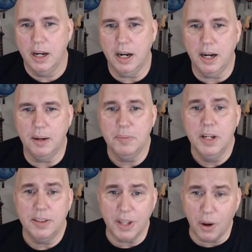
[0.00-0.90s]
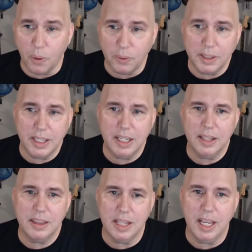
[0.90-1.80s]
Um, the only
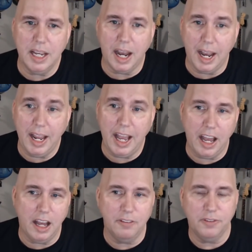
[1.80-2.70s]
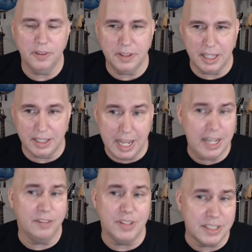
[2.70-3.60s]
thing I have that
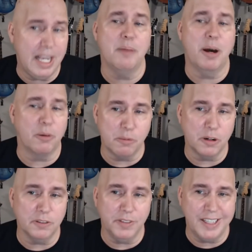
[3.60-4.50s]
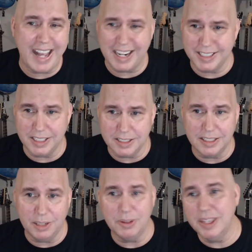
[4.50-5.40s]
negative to say about Roberto Venn actually doesn't
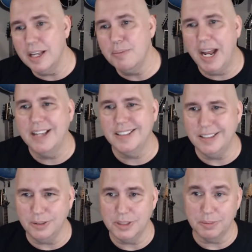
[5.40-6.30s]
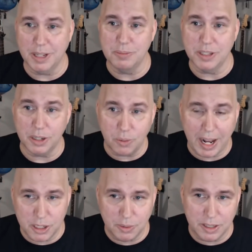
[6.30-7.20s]
deal with them. It has to deal with sometimes the
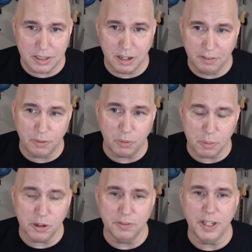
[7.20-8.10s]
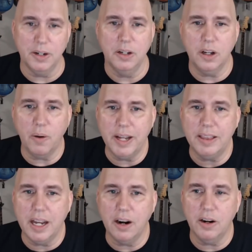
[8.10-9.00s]
graduates of Roberto Venn. Going
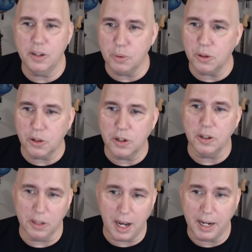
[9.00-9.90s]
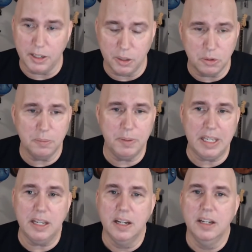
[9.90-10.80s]
there, you will learn a lot. You will
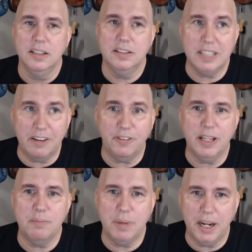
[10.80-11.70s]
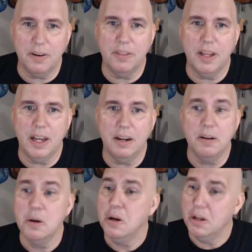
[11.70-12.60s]
be definitely better than
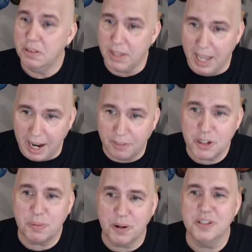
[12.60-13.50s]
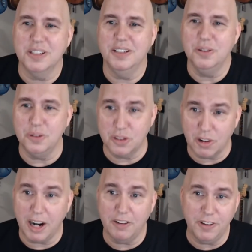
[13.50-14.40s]
the average person who's
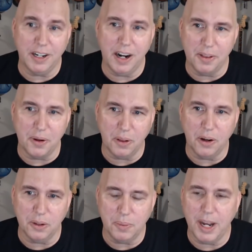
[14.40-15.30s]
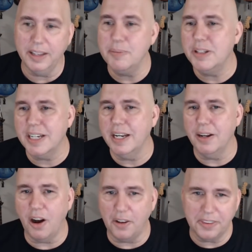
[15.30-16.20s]
trying to figure it out on there along the way. Let me tell you,
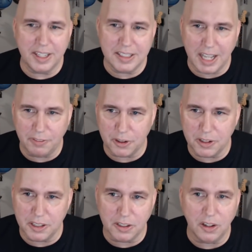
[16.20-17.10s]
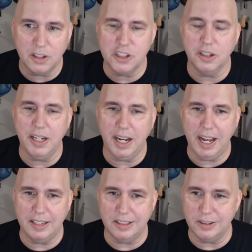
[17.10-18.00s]
all the things I've learned in the long journey I
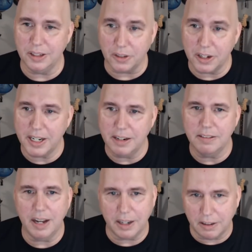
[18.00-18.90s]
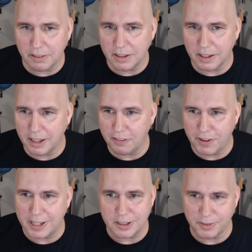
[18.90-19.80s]
had to do to learn it, I could have learned it a lot
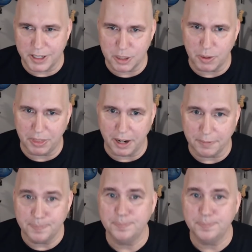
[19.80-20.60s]
faster if I just went there.